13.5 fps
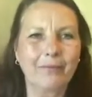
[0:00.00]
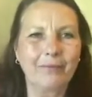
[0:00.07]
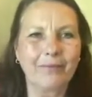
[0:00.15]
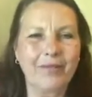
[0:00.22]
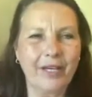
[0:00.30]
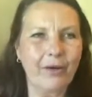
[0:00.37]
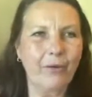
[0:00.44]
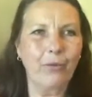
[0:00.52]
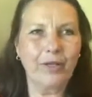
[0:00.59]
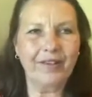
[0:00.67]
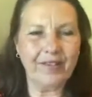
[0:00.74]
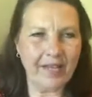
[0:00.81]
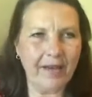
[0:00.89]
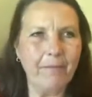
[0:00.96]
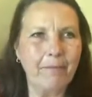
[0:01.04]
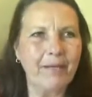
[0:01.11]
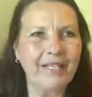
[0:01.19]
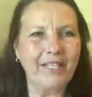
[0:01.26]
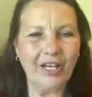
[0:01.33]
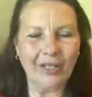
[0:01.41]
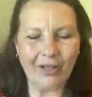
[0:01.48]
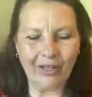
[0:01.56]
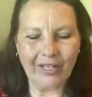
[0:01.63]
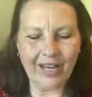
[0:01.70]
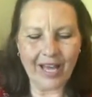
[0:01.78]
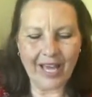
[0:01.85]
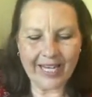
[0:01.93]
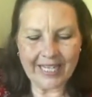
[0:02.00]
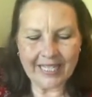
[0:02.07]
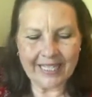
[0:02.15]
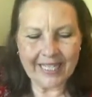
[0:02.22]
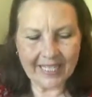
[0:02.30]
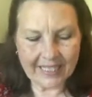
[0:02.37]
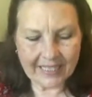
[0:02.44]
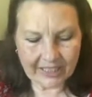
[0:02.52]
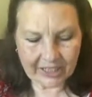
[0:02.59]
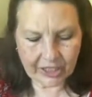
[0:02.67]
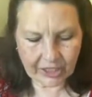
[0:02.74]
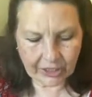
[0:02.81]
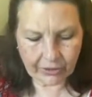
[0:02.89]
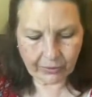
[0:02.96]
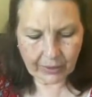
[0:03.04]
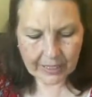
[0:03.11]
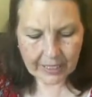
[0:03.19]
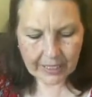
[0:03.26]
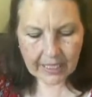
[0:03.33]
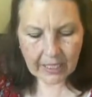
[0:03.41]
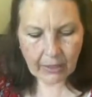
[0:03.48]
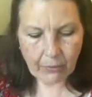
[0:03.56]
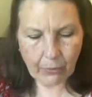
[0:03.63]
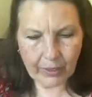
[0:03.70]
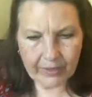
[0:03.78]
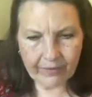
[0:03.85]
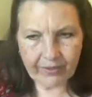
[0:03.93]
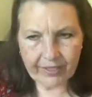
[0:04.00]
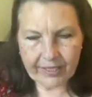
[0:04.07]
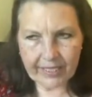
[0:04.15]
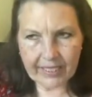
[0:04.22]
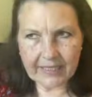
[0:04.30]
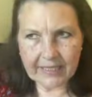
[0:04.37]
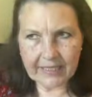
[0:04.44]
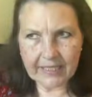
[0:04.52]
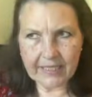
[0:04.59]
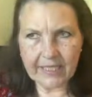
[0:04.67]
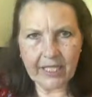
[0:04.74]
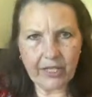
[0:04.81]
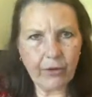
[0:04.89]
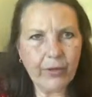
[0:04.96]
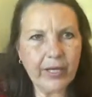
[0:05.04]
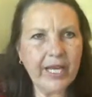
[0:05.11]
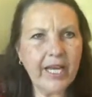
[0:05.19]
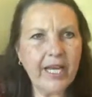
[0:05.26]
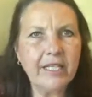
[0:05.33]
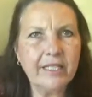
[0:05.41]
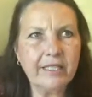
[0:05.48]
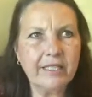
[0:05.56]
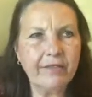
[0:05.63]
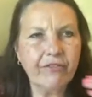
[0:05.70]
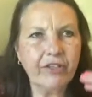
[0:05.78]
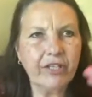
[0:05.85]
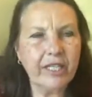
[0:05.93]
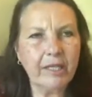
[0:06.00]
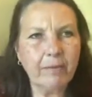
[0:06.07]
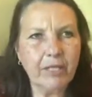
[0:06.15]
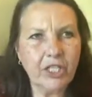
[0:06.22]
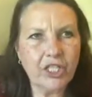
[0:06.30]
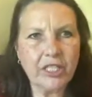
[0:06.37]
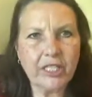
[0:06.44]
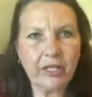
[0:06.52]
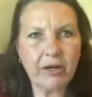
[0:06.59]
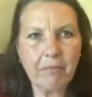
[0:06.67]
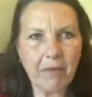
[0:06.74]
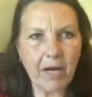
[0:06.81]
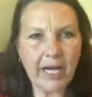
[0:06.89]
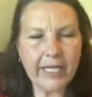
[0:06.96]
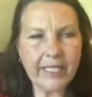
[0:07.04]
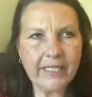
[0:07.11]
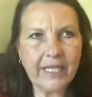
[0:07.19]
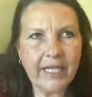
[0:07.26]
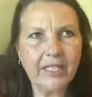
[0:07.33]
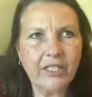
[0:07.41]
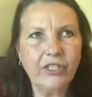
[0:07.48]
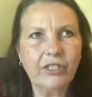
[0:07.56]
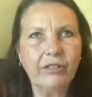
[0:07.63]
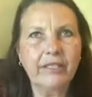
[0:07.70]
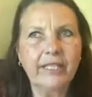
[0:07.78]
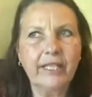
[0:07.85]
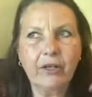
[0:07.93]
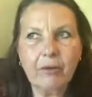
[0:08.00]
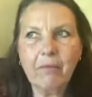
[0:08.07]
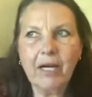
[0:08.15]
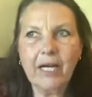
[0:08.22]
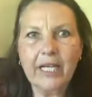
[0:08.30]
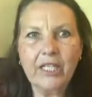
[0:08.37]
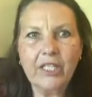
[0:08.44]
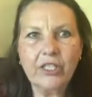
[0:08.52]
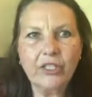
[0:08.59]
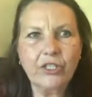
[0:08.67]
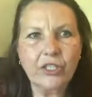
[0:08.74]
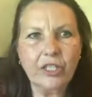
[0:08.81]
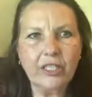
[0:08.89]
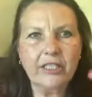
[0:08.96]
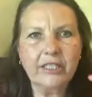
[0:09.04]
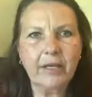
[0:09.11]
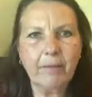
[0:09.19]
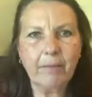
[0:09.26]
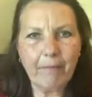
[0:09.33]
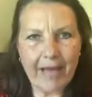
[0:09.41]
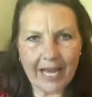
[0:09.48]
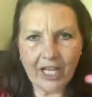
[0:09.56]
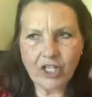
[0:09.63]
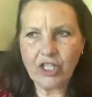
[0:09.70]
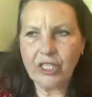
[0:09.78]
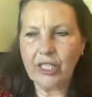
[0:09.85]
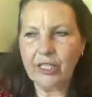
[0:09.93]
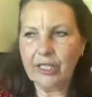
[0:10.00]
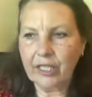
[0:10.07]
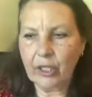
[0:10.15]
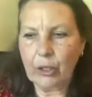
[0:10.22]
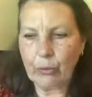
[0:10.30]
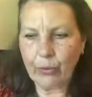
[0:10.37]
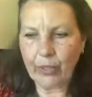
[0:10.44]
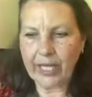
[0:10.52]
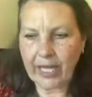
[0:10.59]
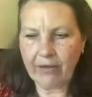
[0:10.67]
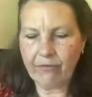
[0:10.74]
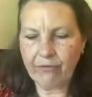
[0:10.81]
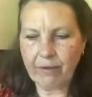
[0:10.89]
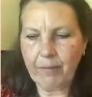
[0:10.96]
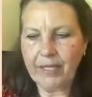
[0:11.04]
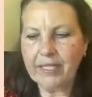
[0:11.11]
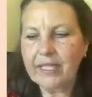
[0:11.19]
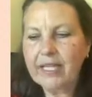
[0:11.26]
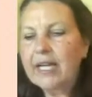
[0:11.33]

there with them, but not online. And that is to do, one of the things is to create different images in our mind and to let our mind just imagine and then create from it.